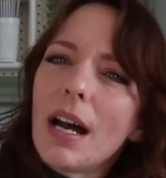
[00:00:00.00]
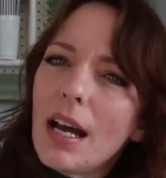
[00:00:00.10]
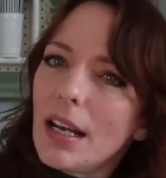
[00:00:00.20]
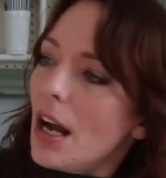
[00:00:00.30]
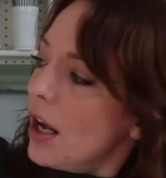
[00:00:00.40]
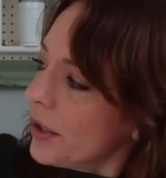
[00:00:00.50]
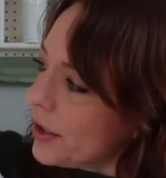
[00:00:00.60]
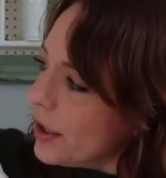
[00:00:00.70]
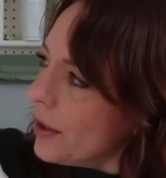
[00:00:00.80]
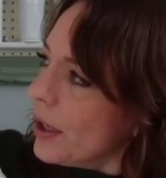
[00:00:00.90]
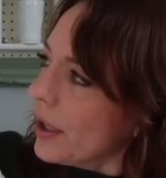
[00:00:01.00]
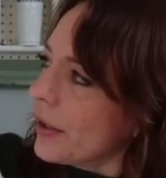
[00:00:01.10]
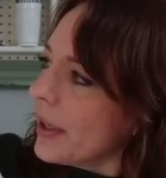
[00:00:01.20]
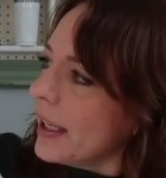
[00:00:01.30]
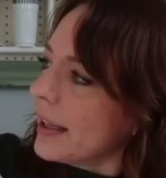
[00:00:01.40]
on, also a
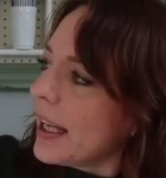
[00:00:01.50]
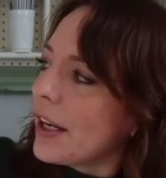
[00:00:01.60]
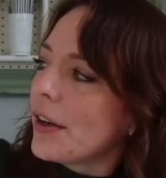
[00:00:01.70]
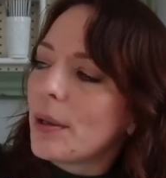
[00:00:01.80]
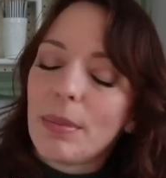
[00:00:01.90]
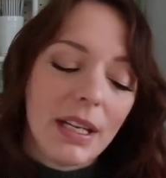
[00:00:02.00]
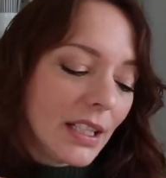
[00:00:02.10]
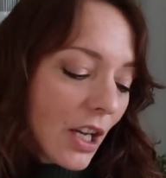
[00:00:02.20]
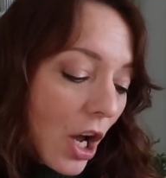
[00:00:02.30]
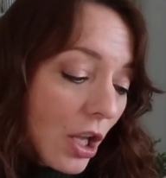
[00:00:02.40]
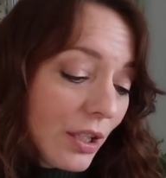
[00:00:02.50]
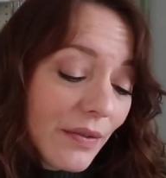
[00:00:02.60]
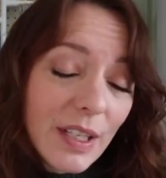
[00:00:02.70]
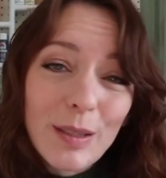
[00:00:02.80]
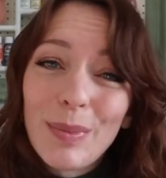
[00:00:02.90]
great layering piece. All of
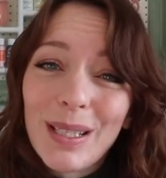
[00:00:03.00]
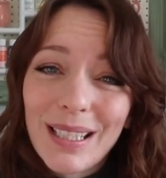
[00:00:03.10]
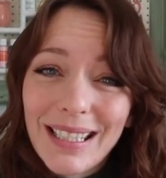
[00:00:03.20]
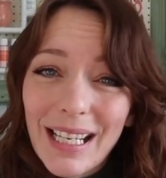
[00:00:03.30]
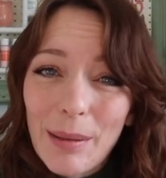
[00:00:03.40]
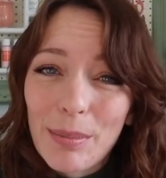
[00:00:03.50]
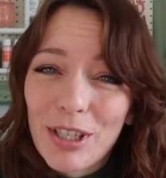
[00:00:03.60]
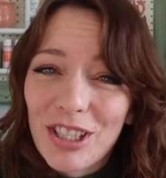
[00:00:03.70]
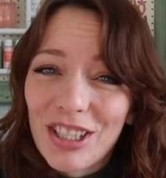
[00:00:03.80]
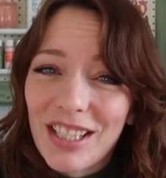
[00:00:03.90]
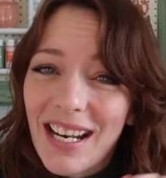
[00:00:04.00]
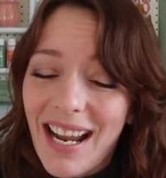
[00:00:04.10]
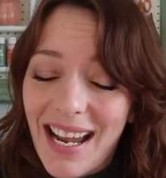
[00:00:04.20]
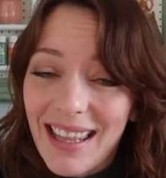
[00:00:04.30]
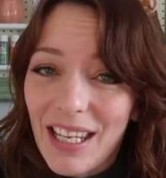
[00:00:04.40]
these pieces that I purchased today
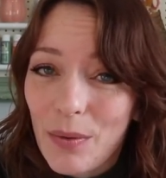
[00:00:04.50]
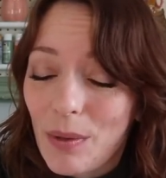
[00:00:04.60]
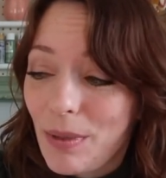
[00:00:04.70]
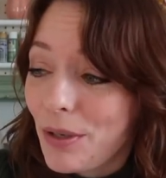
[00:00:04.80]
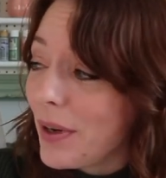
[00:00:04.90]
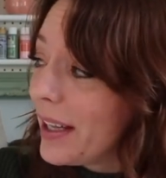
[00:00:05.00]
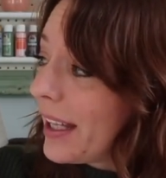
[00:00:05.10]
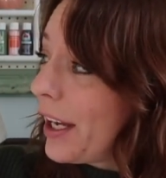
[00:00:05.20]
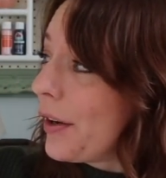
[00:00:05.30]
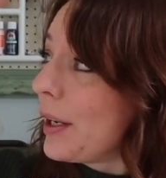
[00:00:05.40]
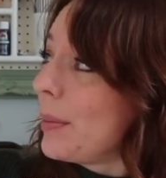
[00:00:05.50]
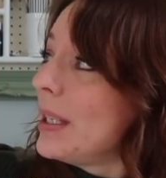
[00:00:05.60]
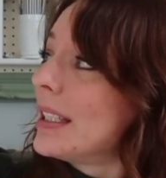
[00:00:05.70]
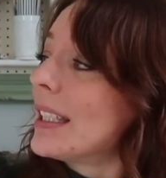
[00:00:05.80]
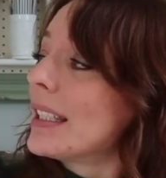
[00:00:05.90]
I think would be great layering
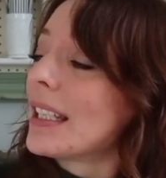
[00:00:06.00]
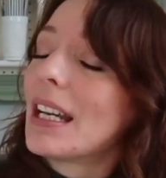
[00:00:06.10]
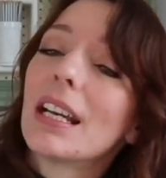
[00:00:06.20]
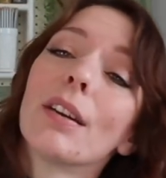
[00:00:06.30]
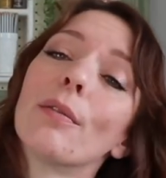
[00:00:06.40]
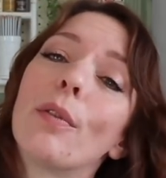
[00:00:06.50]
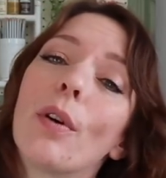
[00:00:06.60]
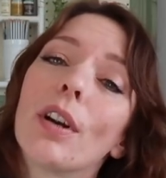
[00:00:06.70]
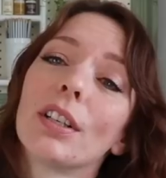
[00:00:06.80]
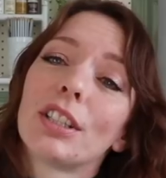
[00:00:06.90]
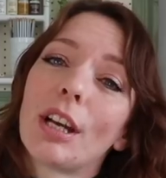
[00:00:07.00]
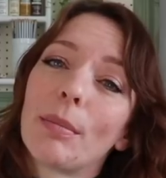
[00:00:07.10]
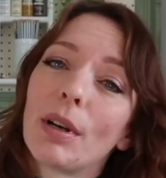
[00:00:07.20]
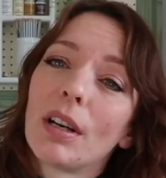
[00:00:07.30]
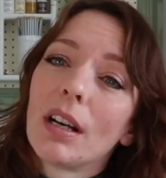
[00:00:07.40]
pieces for
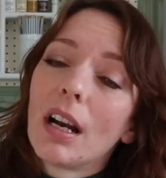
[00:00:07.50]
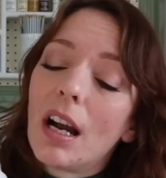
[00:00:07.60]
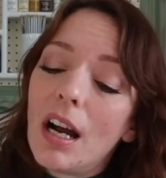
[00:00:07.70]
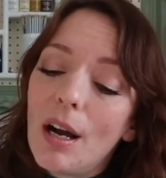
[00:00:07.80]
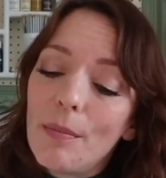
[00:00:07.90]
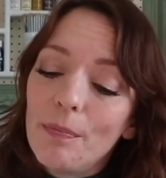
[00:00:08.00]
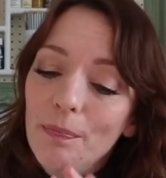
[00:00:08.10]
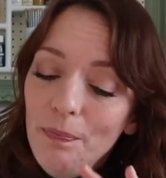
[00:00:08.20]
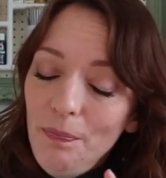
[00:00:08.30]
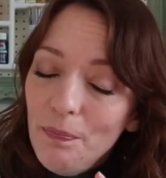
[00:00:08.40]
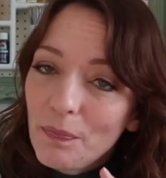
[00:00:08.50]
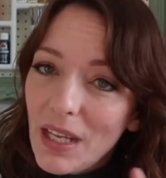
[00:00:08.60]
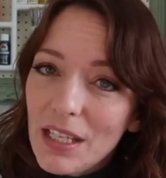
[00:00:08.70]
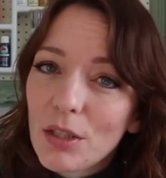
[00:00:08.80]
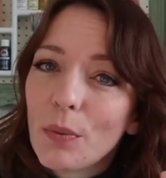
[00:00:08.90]
summer, um,
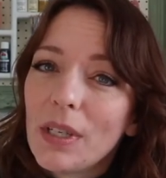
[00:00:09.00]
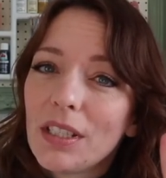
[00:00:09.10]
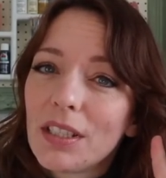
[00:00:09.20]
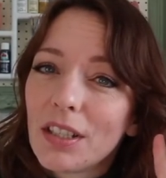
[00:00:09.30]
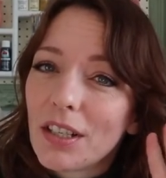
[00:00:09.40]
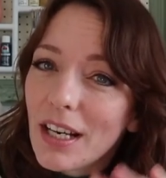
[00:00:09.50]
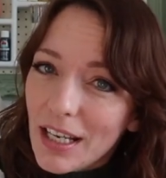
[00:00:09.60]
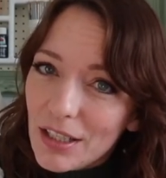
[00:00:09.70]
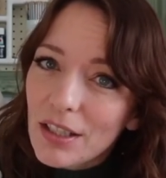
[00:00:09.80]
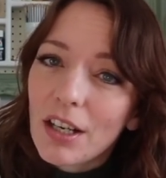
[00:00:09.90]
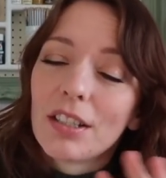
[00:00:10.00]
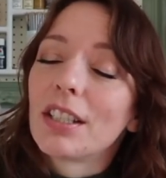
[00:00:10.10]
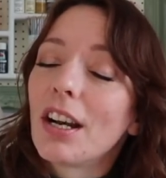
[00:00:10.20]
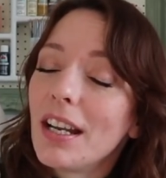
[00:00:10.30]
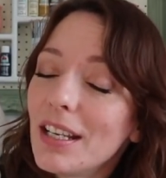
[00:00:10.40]
into winter, in, or
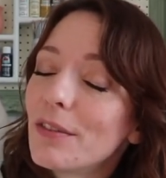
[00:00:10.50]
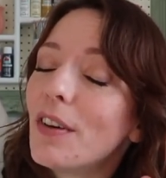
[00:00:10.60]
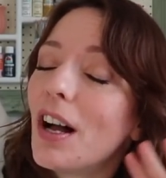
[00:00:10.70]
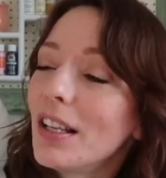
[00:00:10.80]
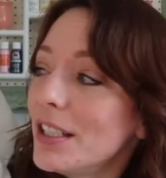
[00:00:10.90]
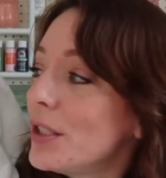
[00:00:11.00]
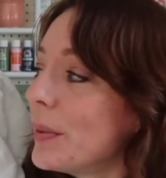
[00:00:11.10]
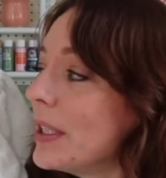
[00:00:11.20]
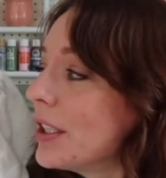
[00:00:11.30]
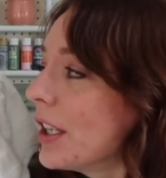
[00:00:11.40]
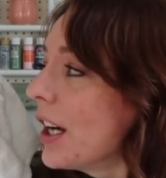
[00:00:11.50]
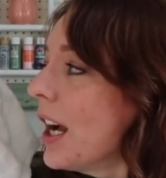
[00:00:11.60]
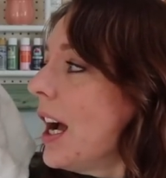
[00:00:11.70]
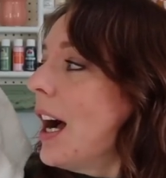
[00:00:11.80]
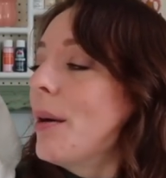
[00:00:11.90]
sorry, into fall, into winter,
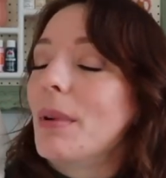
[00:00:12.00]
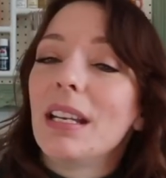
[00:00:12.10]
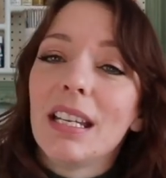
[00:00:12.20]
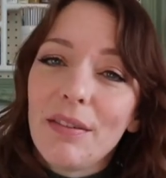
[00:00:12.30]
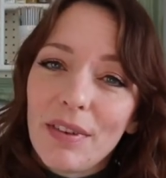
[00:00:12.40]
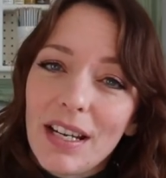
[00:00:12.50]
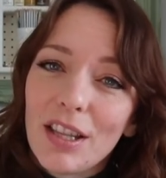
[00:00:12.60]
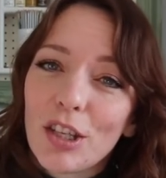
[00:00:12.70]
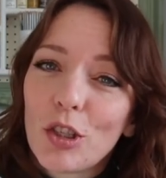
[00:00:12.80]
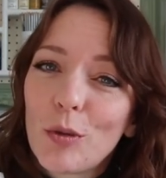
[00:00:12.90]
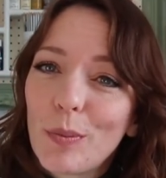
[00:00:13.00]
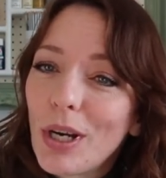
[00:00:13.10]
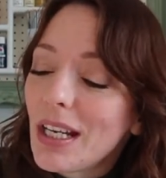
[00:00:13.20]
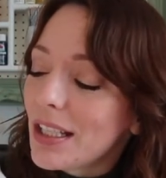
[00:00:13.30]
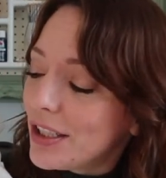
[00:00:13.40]
um, and even in the
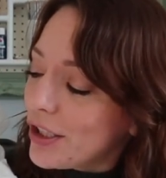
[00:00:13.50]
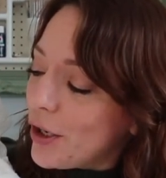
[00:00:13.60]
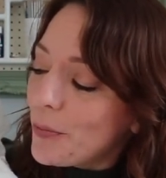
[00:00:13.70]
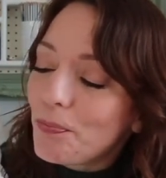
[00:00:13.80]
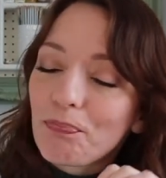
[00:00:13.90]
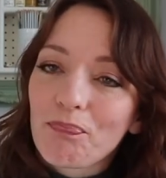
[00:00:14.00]
spring. So